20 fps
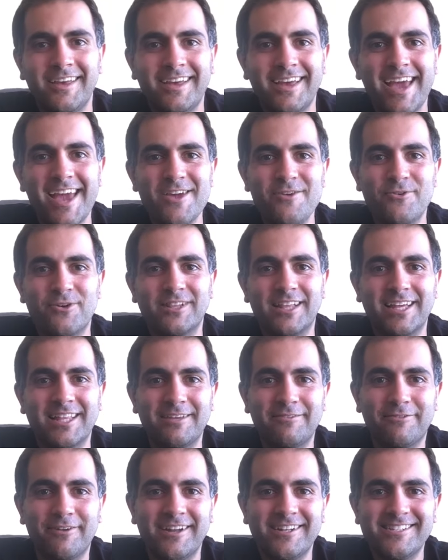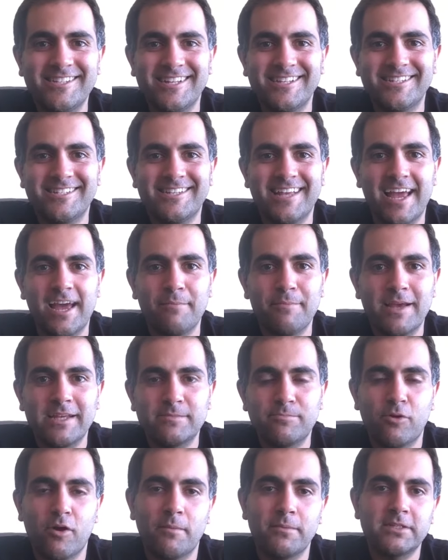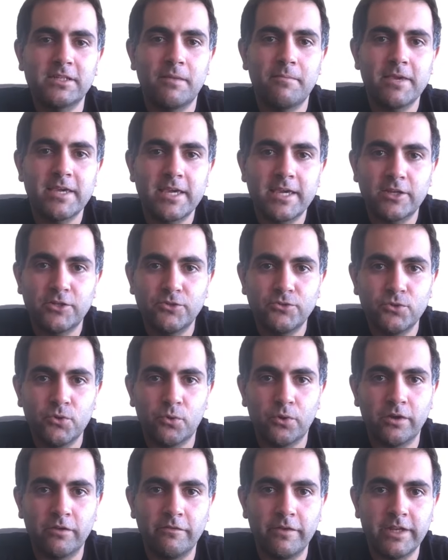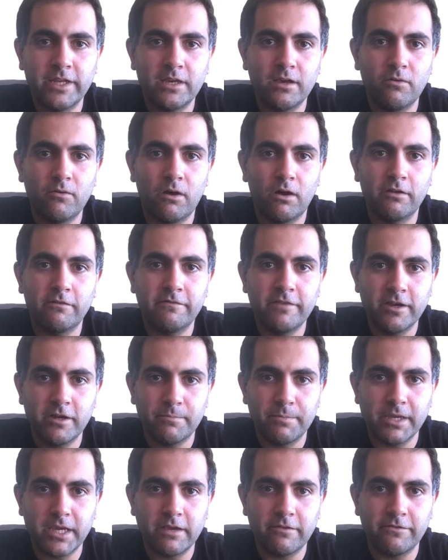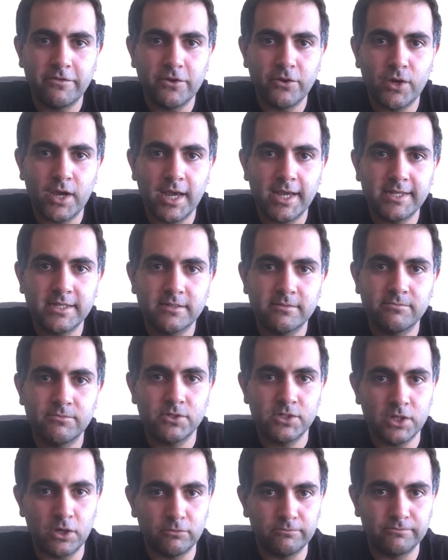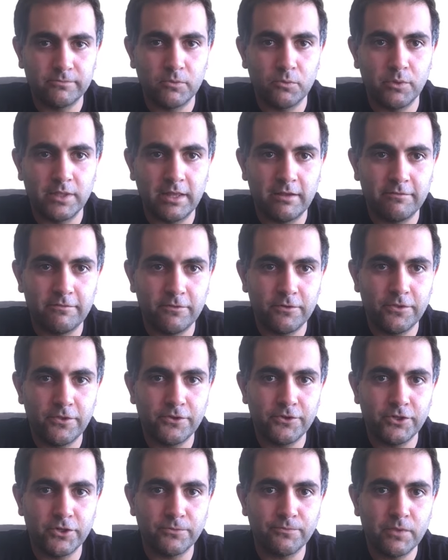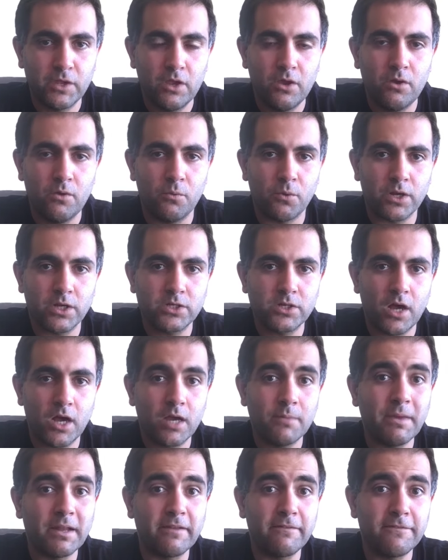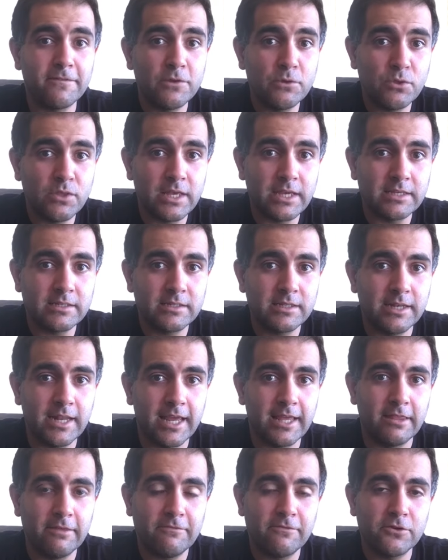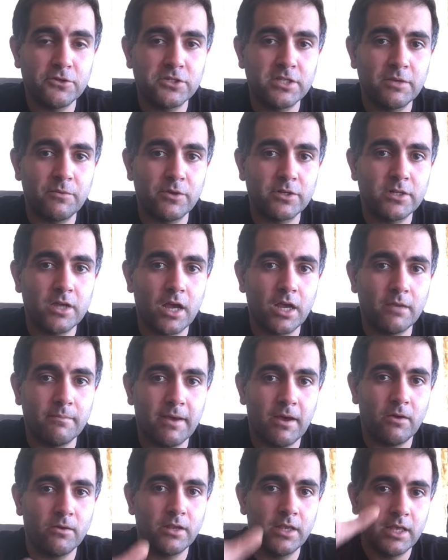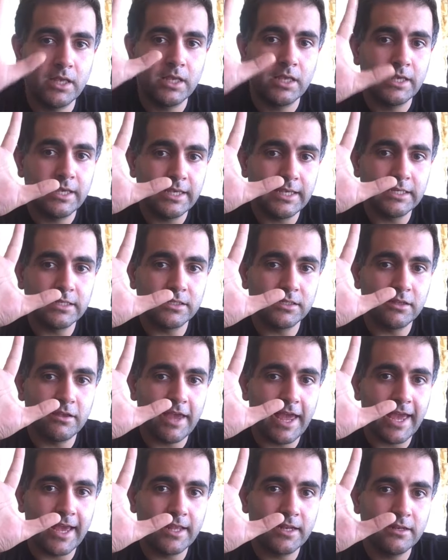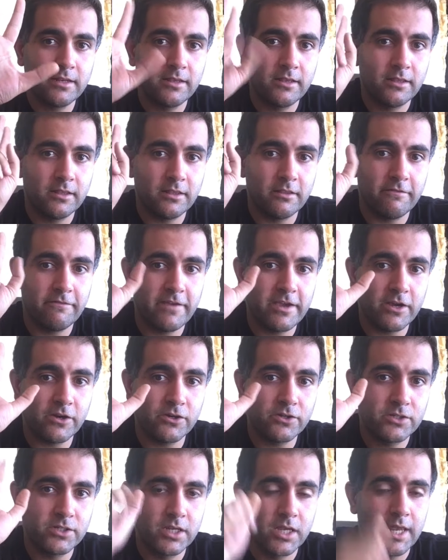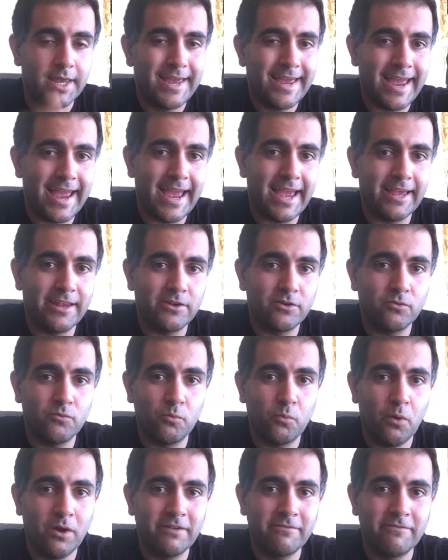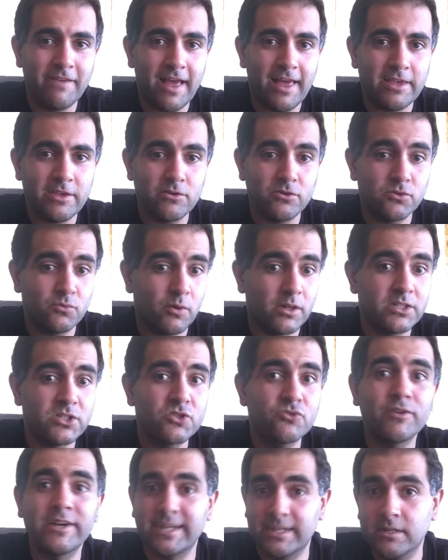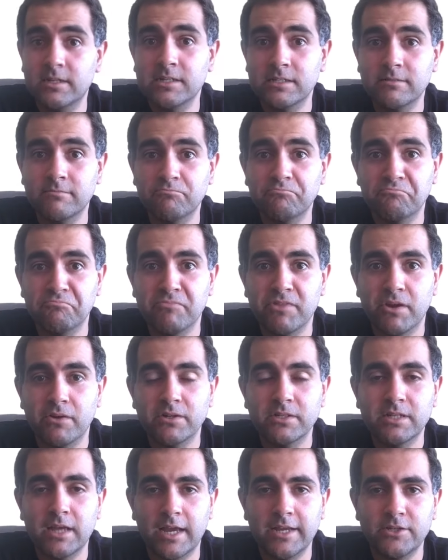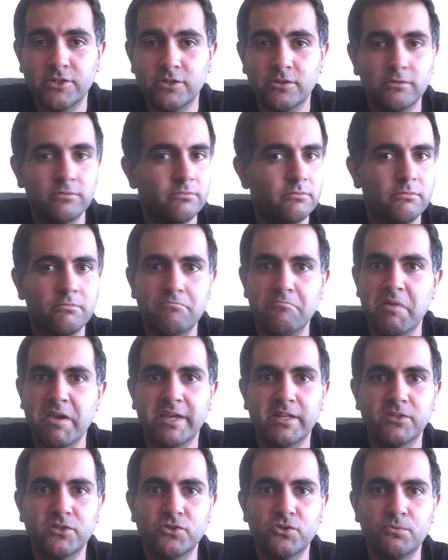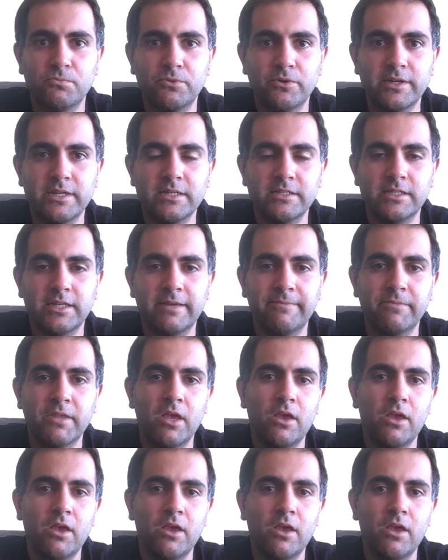Hey ukulele friends, it's Sam. As promised, I'm making a tutorial video on fingerpicking for you guys. So, without further ado, we're going to talk about a few things today. The first thing we're going to talk about is the hand, the fingers, and what values, what strings they're assigned to. Make it super easy.